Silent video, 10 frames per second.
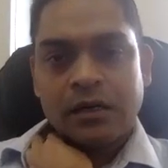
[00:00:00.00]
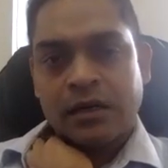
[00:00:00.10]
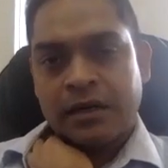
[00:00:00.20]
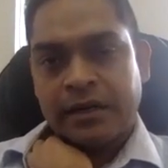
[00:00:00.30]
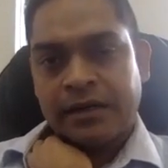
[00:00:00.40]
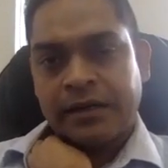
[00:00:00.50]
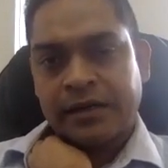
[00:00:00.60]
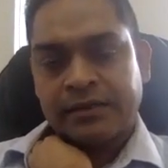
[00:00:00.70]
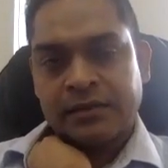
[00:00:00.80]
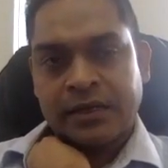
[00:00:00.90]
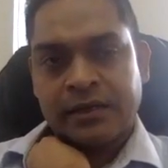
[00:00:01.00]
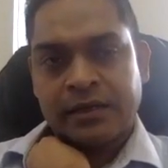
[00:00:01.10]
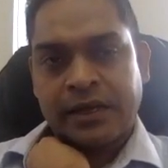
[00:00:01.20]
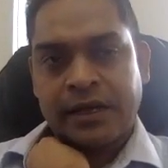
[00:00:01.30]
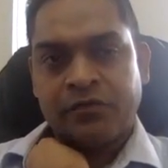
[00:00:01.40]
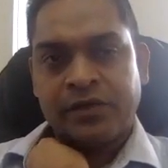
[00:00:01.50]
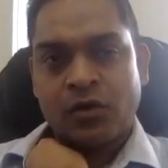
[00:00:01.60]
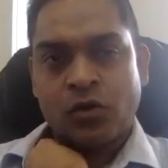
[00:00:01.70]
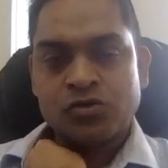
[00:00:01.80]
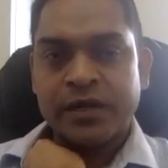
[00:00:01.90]
And we are
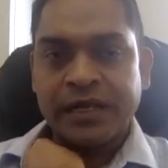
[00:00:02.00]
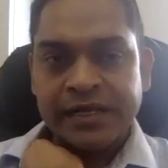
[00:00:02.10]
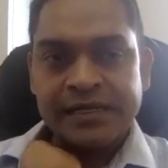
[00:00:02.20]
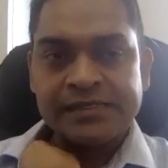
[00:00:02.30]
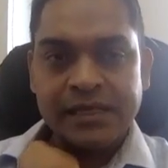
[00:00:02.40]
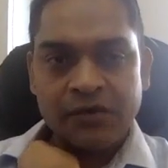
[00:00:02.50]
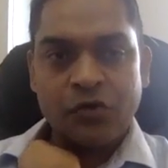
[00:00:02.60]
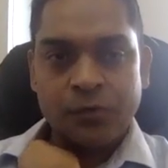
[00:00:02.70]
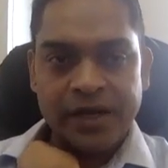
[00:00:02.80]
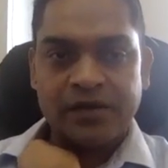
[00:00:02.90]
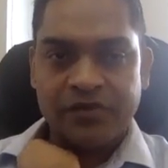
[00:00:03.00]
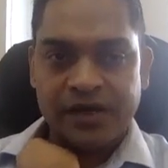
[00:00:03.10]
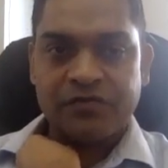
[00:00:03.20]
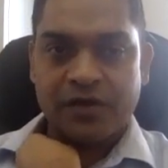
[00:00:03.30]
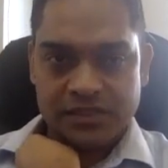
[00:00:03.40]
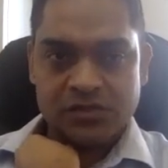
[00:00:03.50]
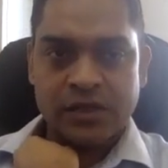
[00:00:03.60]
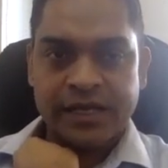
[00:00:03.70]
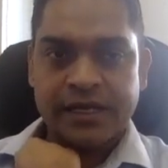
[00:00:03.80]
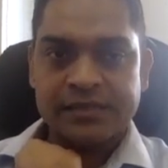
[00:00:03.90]
also increasing our footprint very fast. So
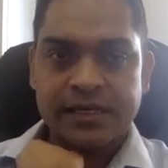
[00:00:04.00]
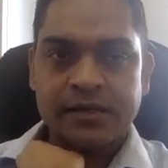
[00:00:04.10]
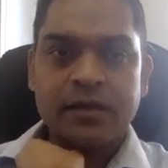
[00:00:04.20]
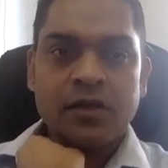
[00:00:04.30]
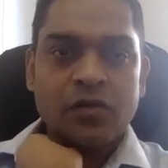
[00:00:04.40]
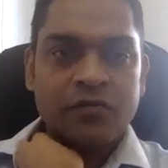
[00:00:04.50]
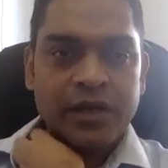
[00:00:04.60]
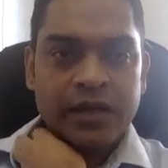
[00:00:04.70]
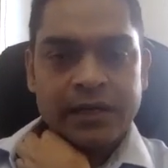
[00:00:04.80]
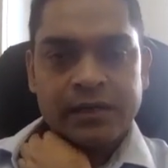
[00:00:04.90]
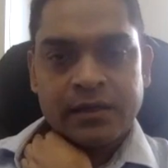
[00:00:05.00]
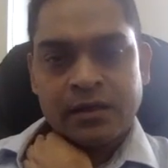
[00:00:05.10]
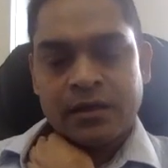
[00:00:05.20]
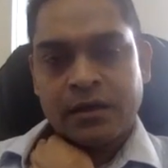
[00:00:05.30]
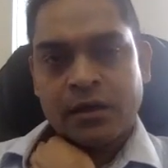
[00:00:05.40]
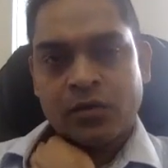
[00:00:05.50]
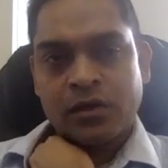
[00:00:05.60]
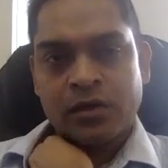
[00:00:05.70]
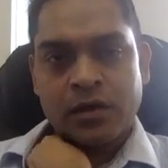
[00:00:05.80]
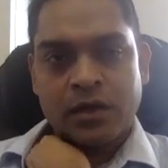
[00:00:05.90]
like I said, we are at around
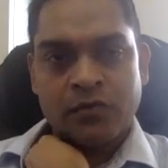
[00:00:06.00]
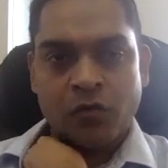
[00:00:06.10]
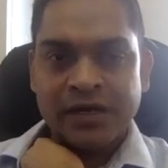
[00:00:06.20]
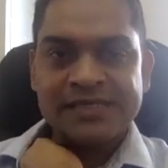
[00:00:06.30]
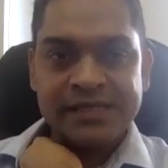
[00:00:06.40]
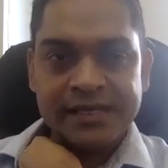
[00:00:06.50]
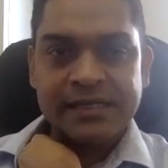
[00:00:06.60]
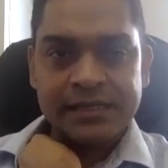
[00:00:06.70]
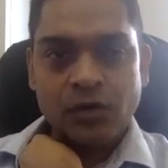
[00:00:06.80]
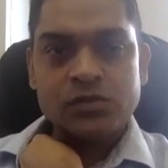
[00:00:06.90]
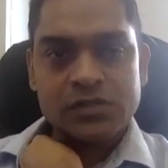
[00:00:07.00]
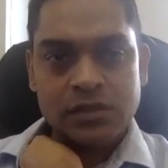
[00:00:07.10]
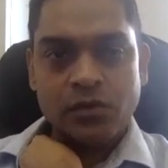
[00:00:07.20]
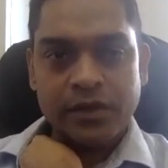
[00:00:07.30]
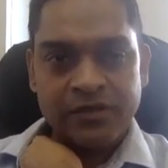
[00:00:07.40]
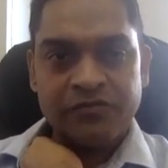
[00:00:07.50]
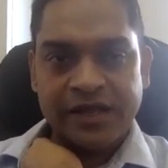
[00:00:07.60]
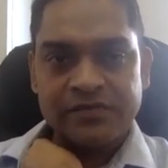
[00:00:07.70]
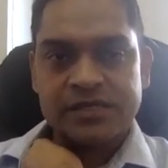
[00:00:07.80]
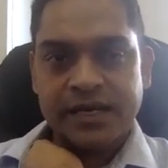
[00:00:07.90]
40 cities and towns now in
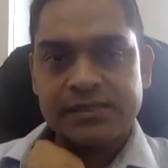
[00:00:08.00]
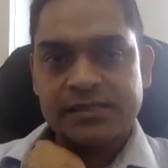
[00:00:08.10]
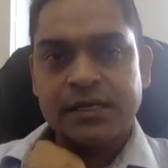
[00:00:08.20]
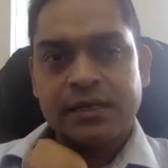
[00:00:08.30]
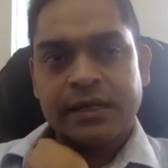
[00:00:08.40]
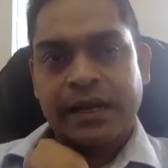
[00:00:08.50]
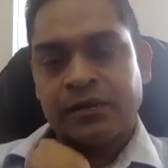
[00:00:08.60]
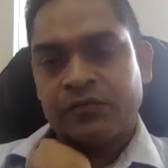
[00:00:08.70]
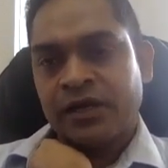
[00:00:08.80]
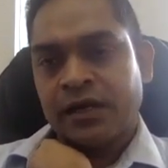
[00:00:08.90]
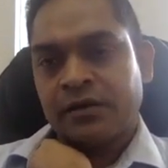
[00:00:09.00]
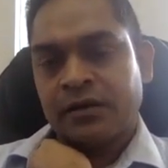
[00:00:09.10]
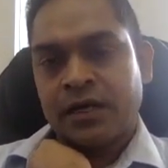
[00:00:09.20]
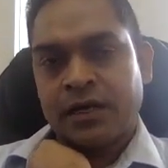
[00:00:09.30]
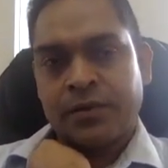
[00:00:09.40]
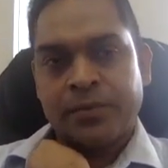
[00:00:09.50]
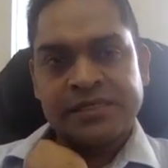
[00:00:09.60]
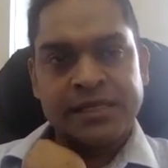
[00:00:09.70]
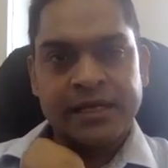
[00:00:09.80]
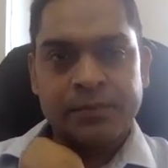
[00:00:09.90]
5 states. And we are
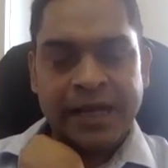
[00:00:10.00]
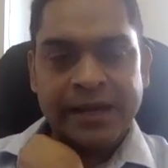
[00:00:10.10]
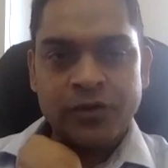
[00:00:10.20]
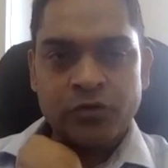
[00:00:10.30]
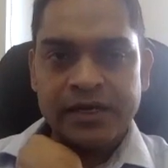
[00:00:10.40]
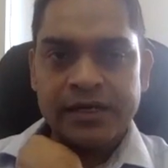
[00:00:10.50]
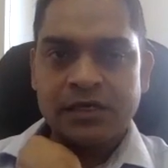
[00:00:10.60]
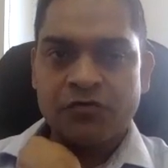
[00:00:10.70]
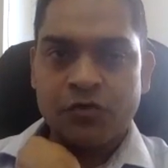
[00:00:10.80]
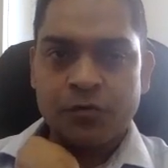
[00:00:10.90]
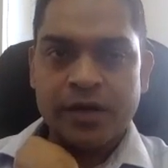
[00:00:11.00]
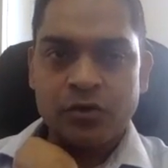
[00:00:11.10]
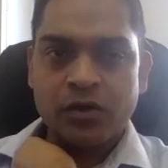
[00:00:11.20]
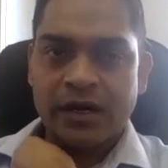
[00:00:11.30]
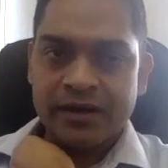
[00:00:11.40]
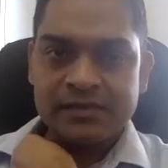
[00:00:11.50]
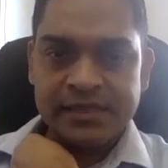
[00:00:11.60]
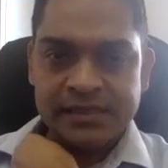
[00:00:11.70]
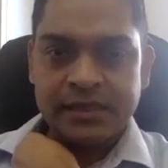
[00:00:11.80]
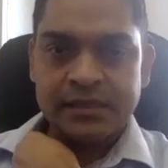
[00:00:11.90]
basically planning to increase our footprint to 100
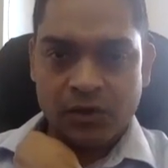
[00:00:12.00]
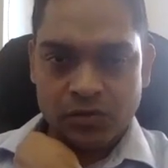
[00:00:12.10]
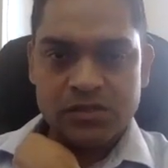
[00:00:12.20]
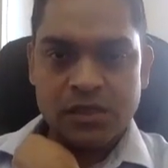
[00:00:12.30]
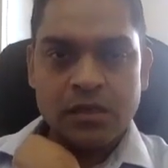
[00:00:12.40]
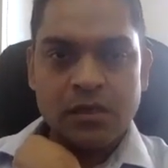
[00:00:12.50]
cities and towns